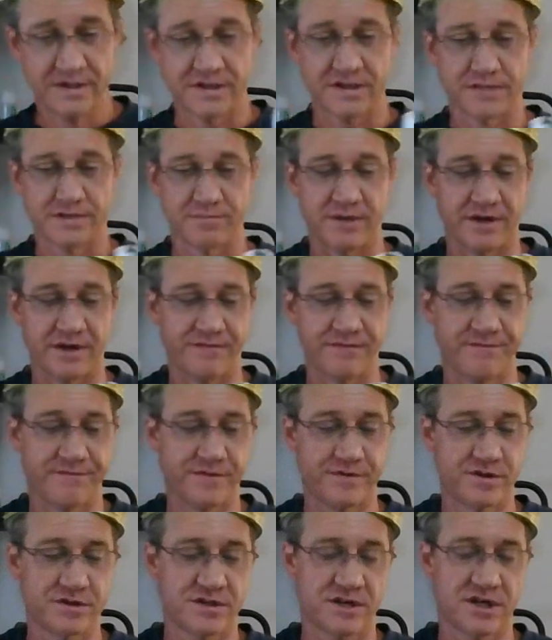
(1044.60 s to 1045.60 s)
This is my
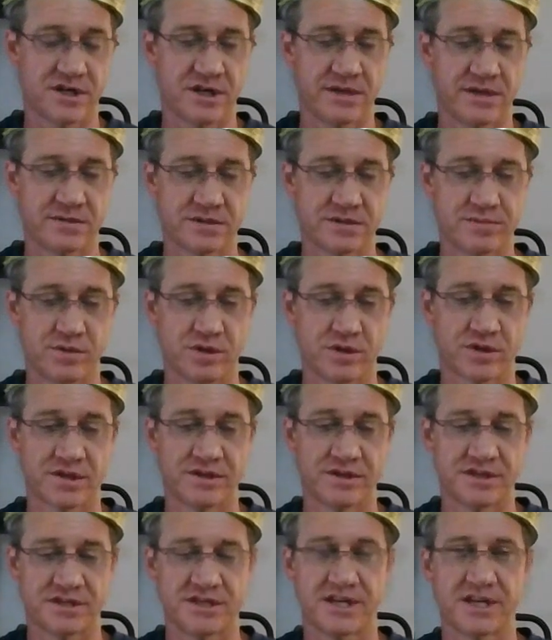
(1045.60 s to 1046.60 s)
first time smoking
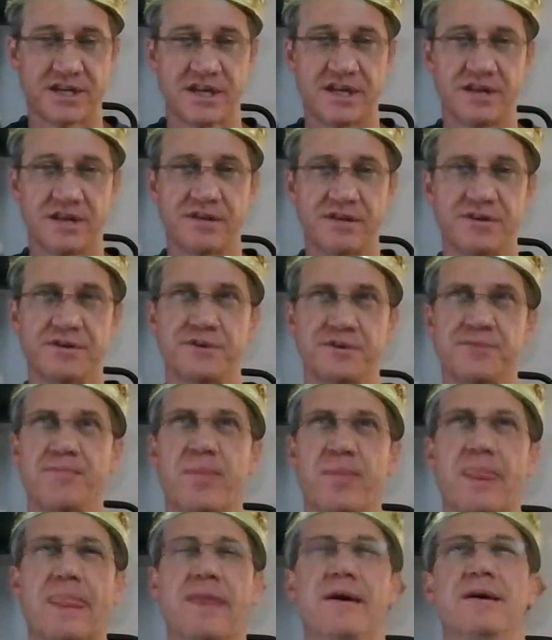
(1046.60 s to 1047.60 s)
the sticky glue,
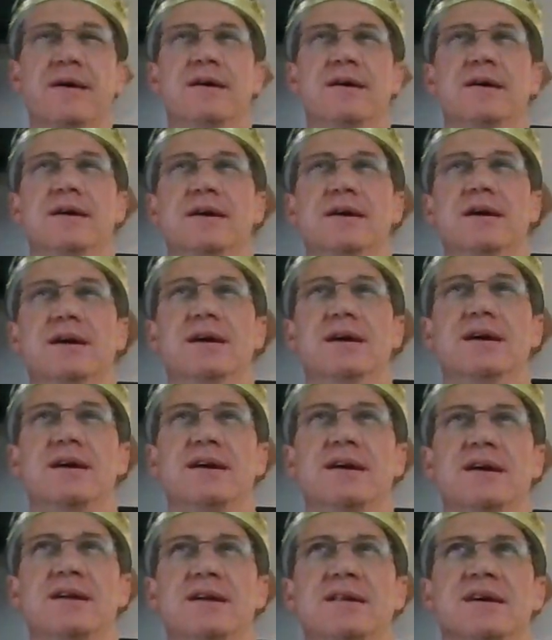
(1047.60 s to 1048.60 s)

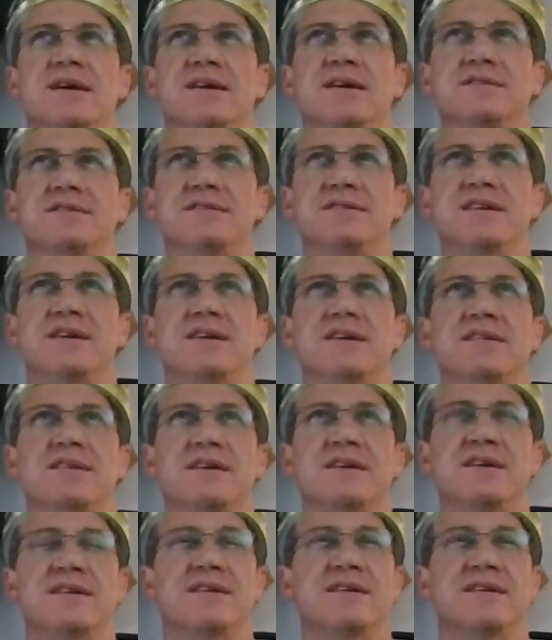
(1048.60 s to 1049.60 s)
and I'd say
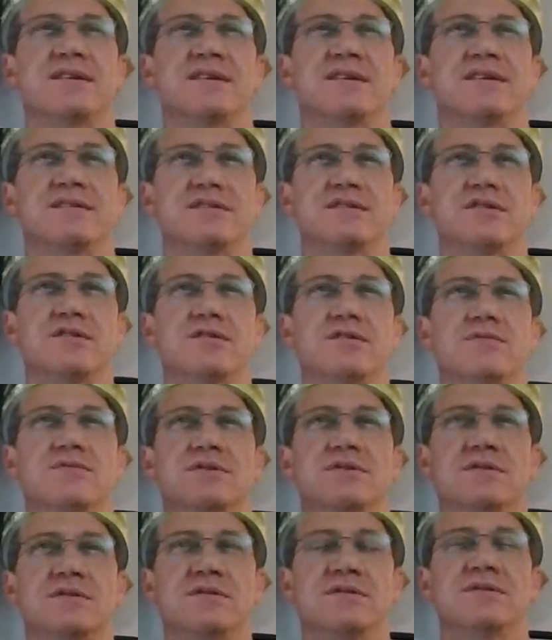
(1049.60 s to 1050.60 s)
that uh, it's a good
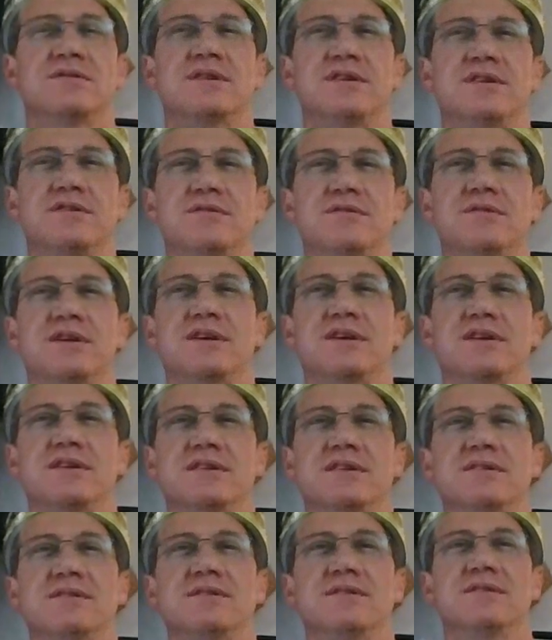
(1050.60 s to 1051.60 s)
one. I do like
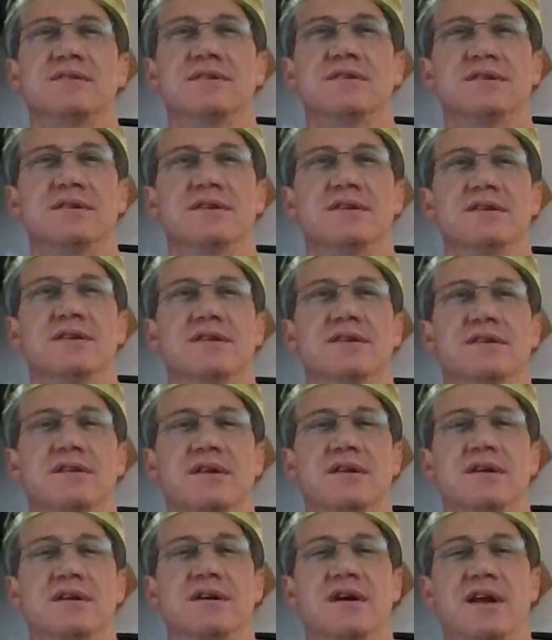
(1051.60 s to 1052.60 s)
it.
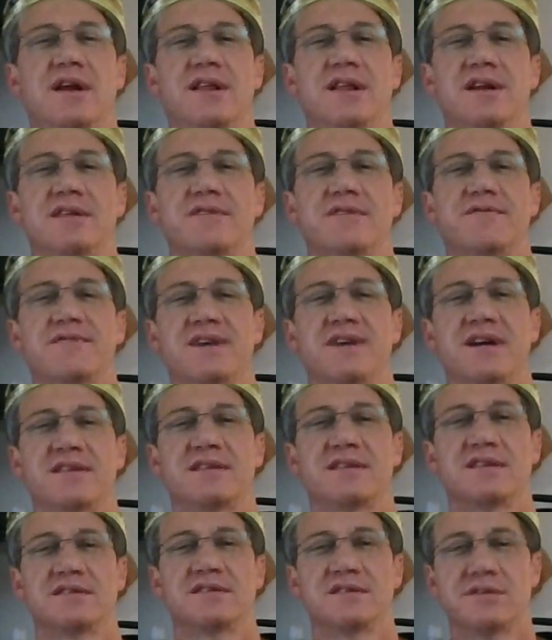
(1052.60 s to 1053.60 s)
I like the fact
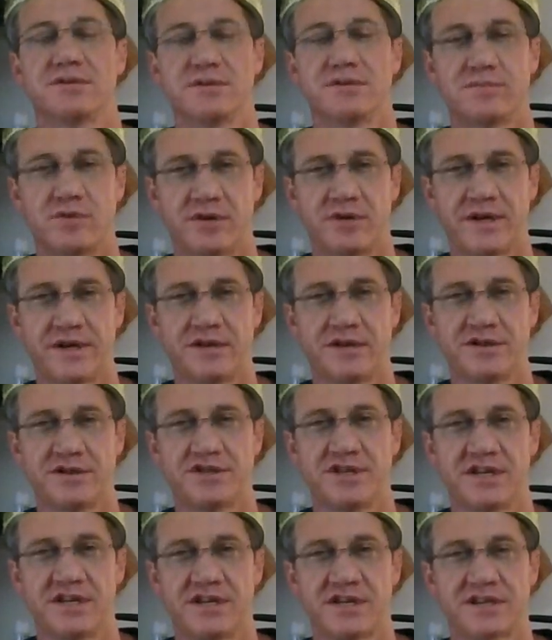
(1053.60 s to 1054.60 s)
that it's a little more
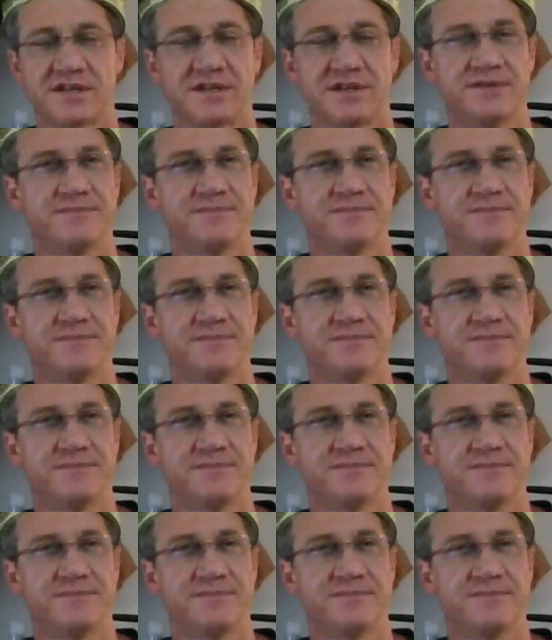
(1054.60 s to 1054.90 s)
energetic.